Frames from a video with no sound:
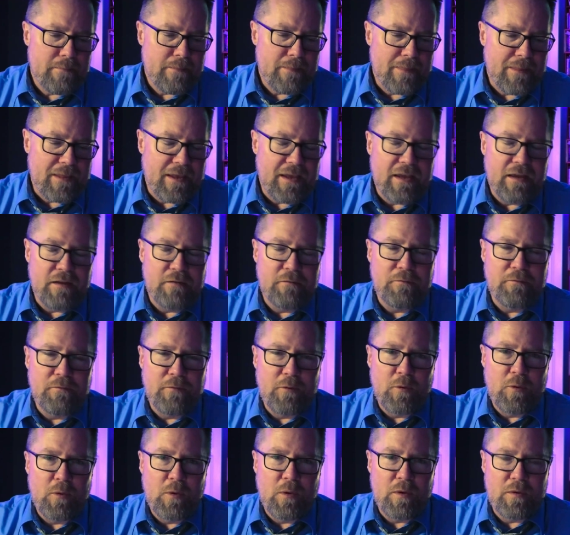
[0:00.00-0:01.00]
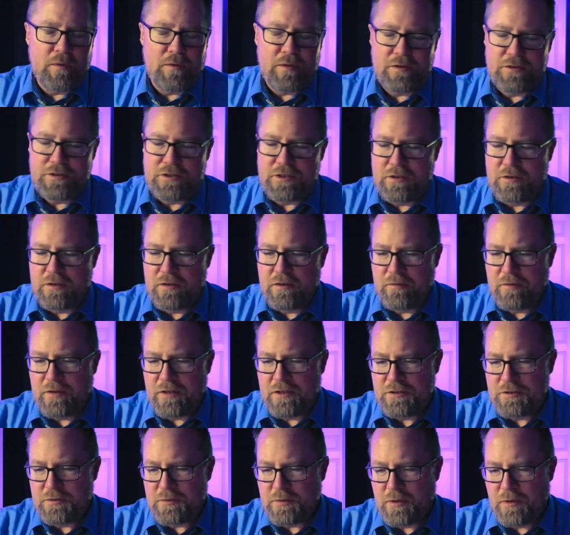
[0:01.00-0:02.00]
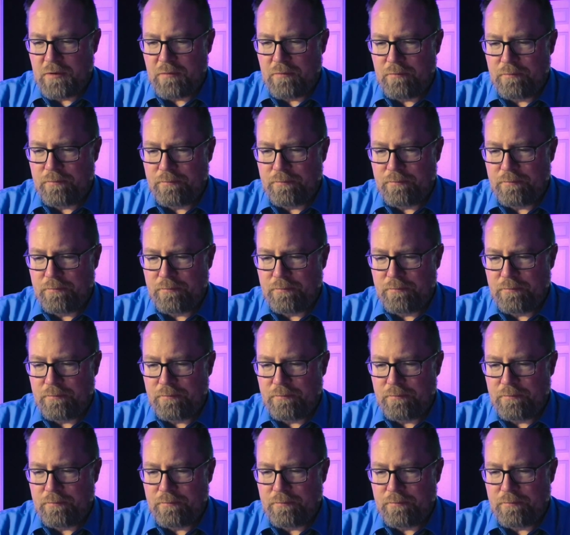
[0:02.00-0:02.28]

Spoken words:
and for the children of Israel.